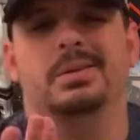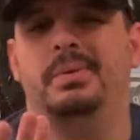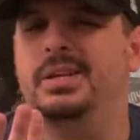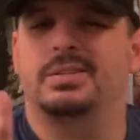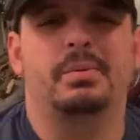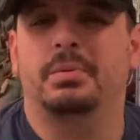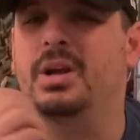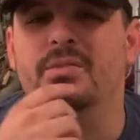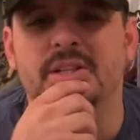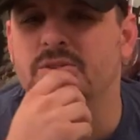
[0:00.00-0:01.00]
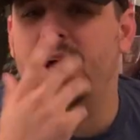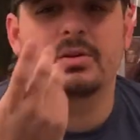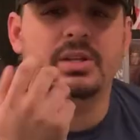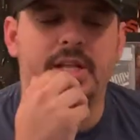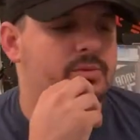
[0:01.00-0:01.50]
to the opinion. Some people love it, so I
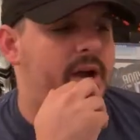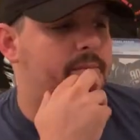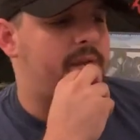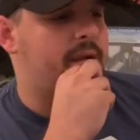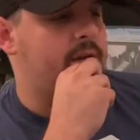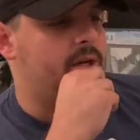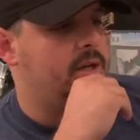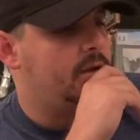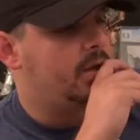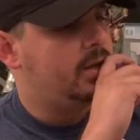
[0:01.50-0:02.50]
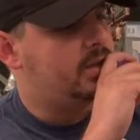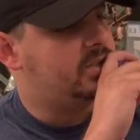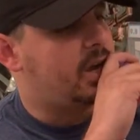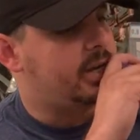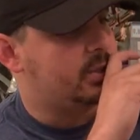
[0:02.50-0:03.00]
don't. That's why I'm not gonna
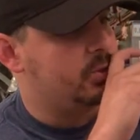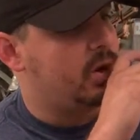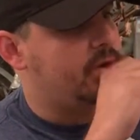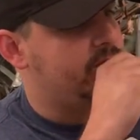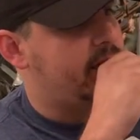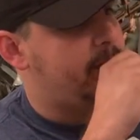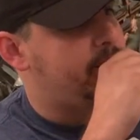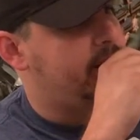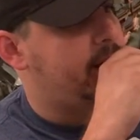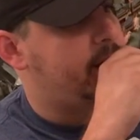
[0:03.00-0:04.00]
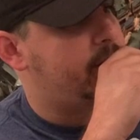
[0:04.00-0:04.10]
zonk it too hard for that. But